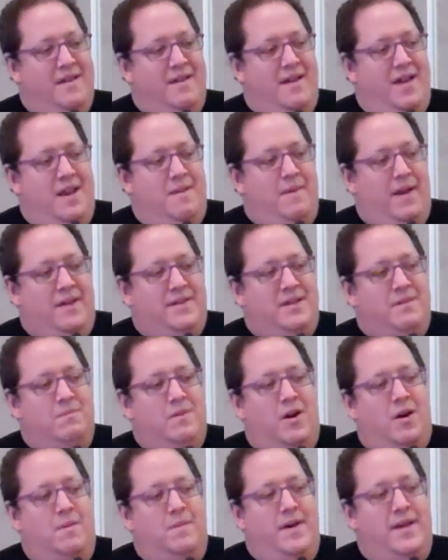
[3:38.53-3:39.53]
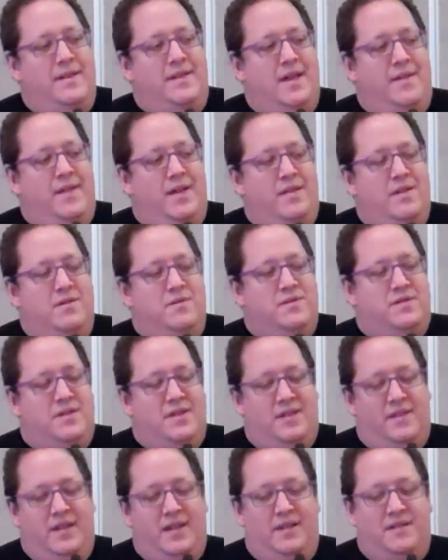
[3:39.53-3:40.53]
an amazing moment. And then there was
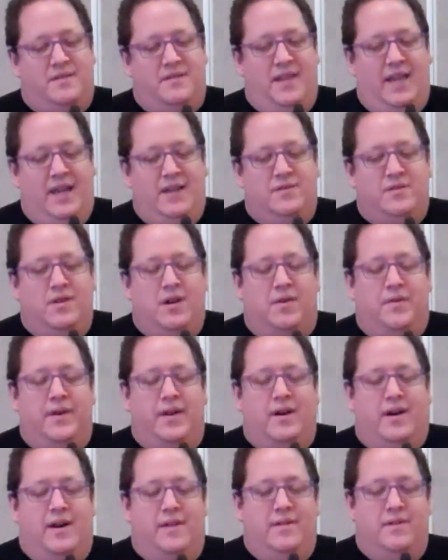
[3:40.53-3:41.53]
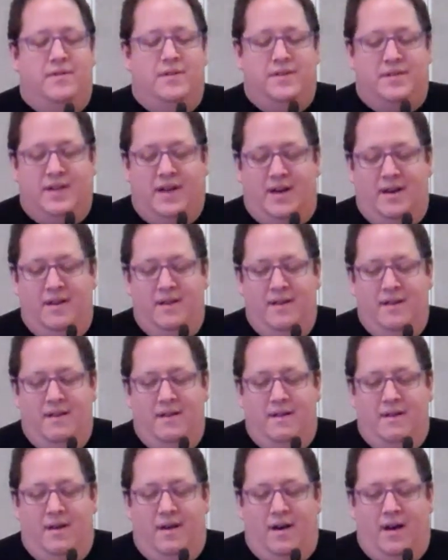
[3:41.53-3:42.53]
these things going on. There was
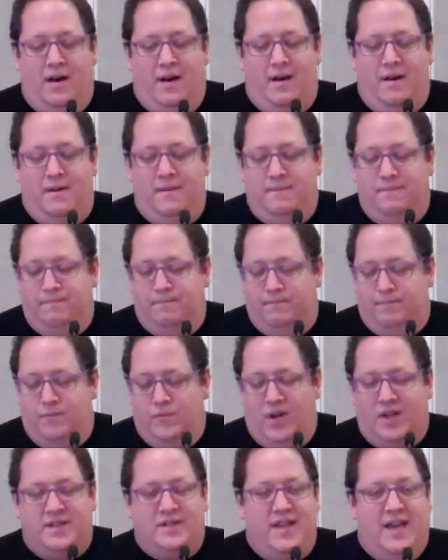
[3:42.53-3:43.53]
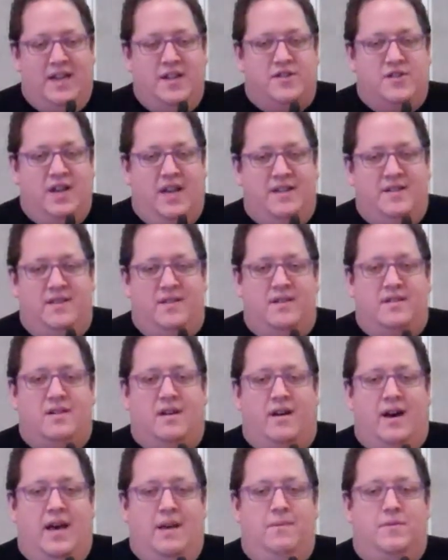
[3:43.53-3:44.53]
Rick Sanchez at the
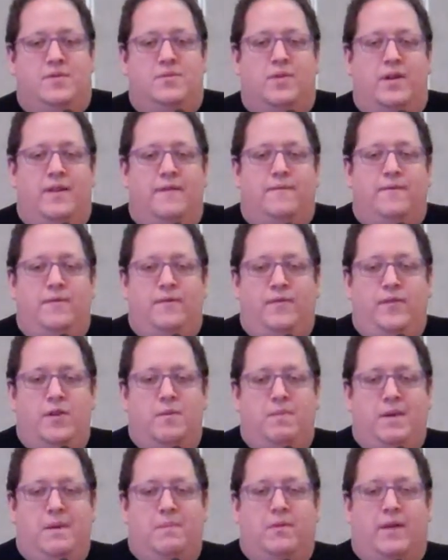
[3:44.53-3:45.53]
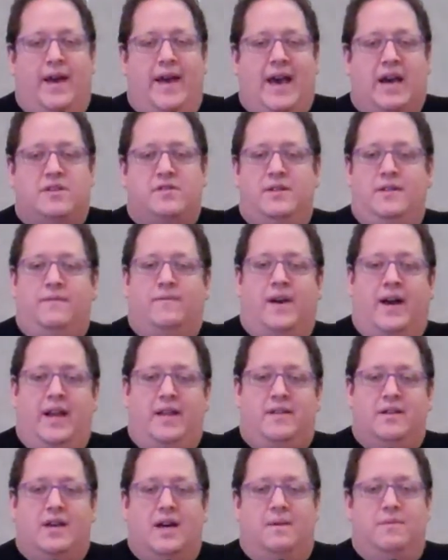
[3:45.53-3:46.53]
time was one of the few people I actually
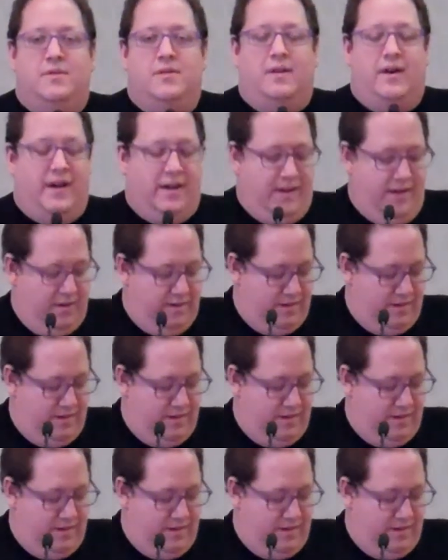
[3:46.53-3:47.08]
invited to come talk.